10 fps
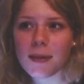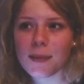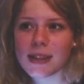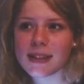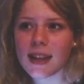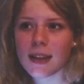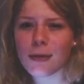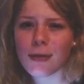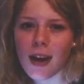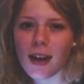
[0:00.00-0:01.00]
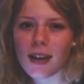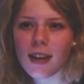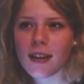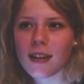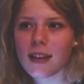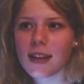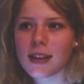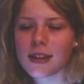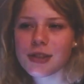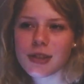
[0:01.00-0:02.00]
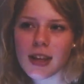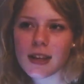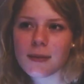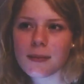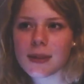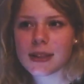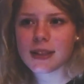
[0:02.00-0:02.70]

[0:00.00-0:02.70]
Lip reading: means like fuck. Shit means